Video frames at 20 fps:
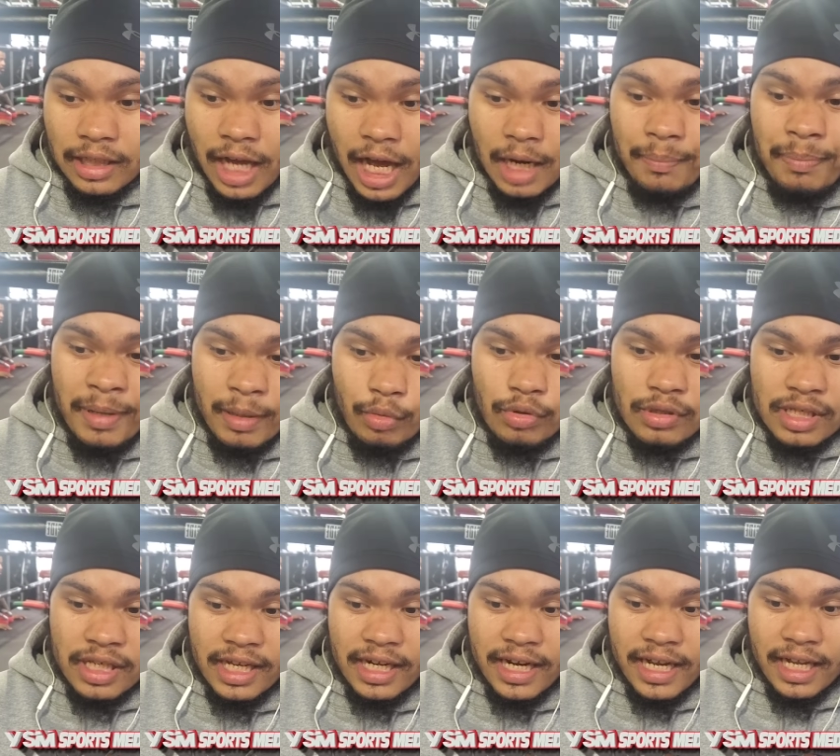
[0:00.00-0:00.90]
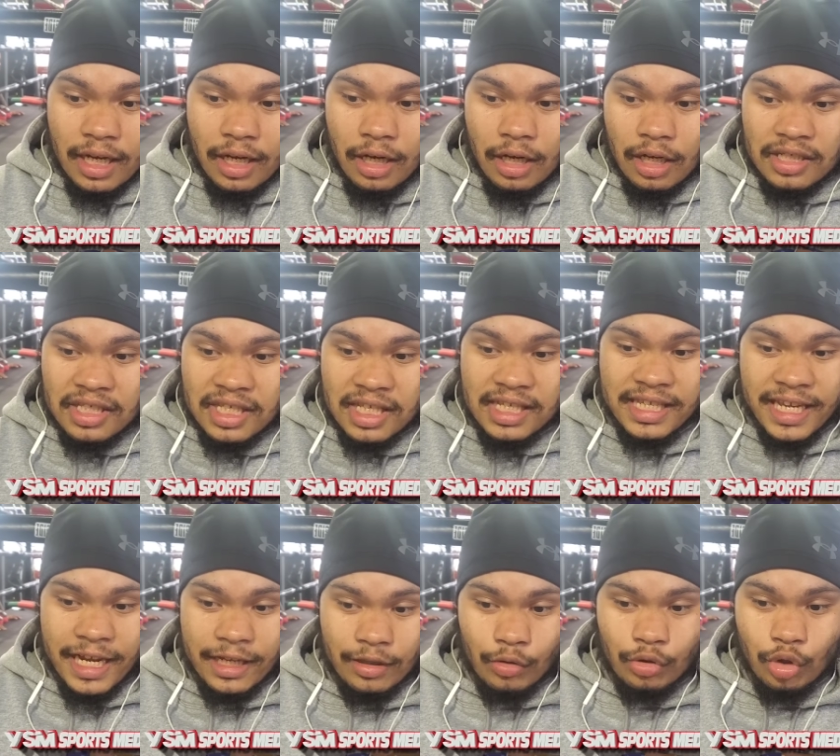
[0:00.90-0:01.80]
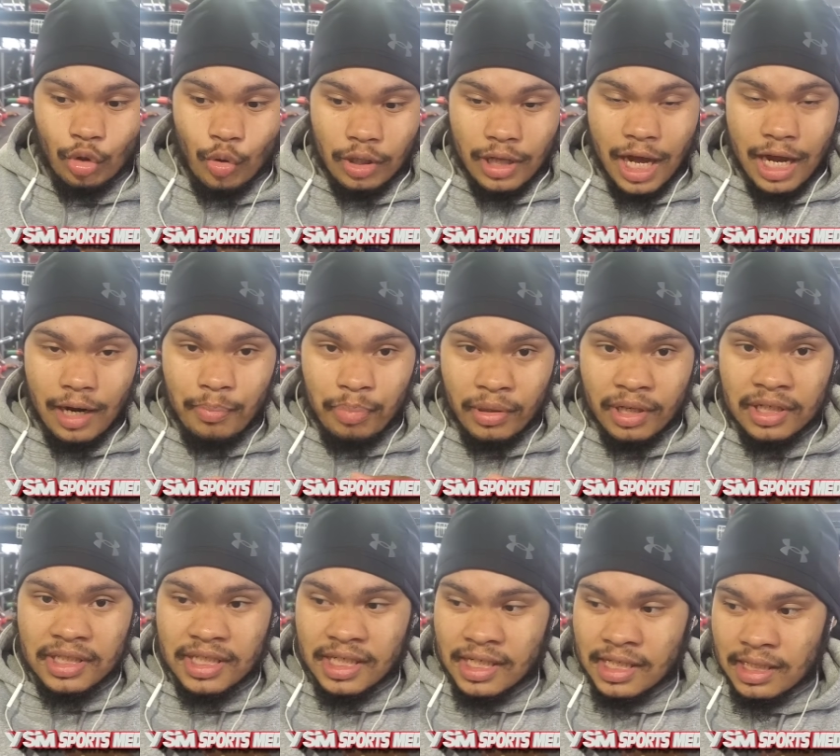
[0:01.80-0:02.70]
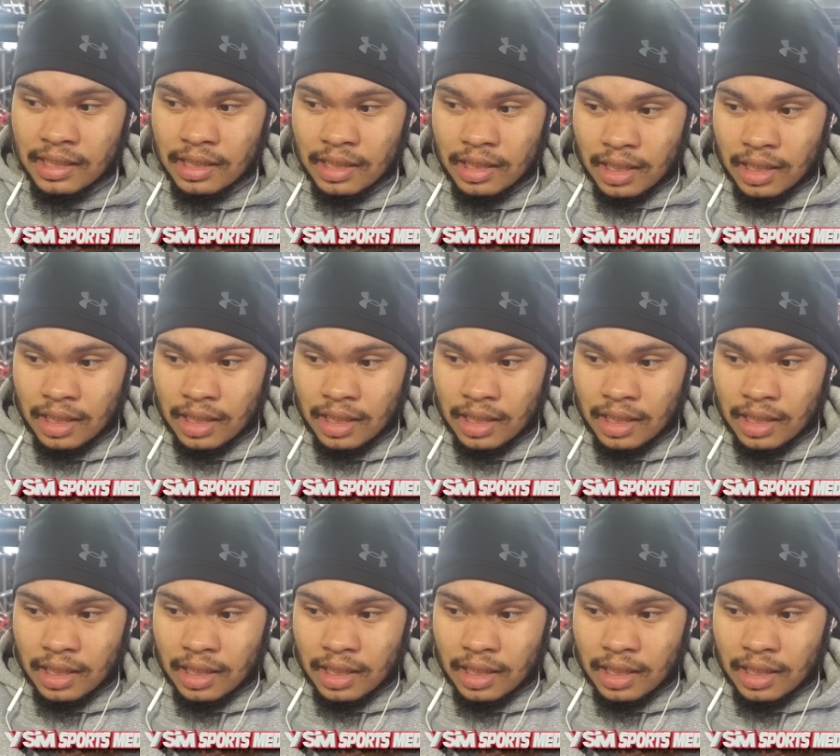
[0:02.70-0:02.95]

a lot of people say that uh, since Tank will throw a lot of punches,